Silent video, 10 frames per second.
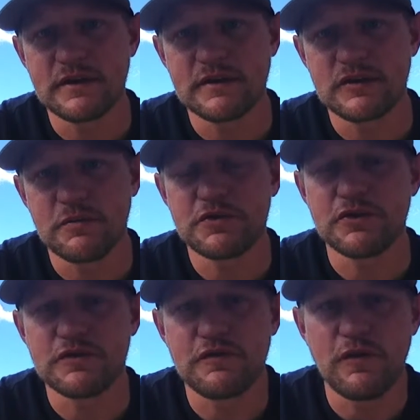
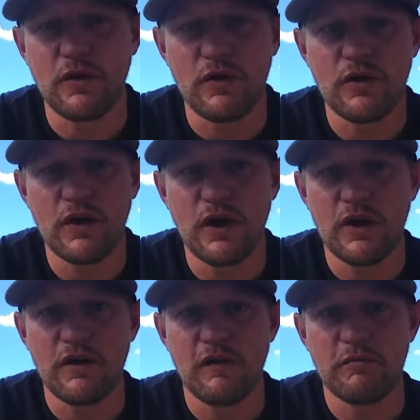Scripture is full
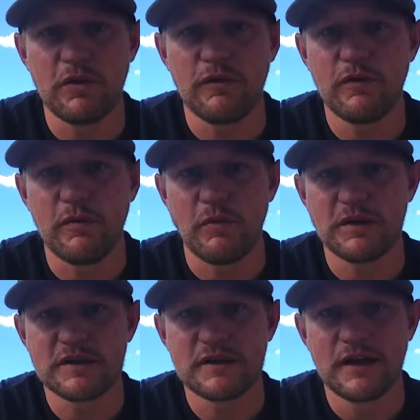of beautiful
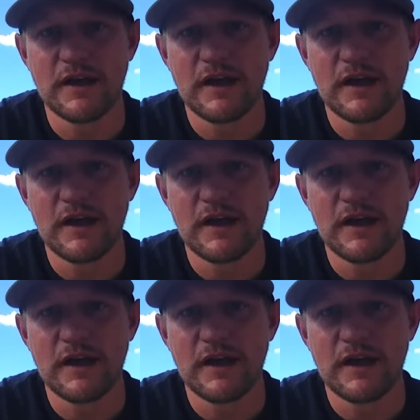moments,